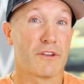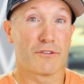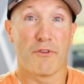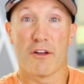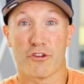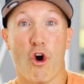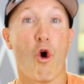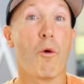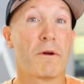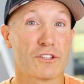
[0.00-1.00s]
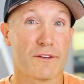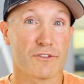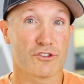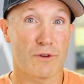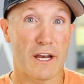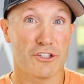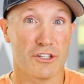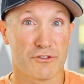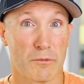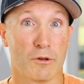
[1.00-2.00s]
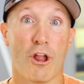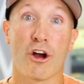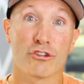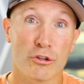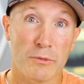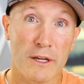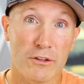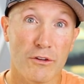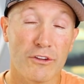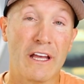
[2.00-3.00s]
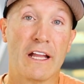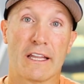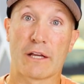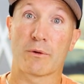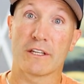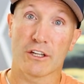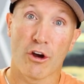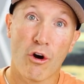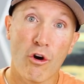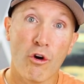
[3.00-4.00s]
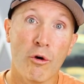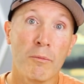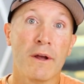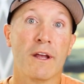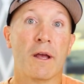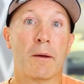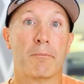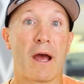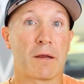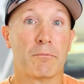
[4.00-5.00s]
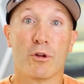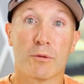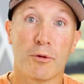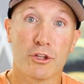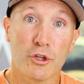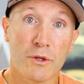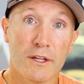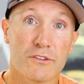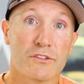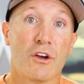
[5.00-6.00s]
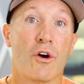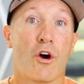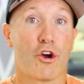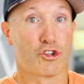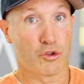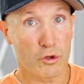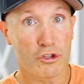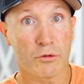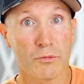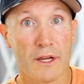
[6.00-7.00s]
there falls a whole bunch of different strategies, from long-term rentals, like renting a home, buying multiple units, short-term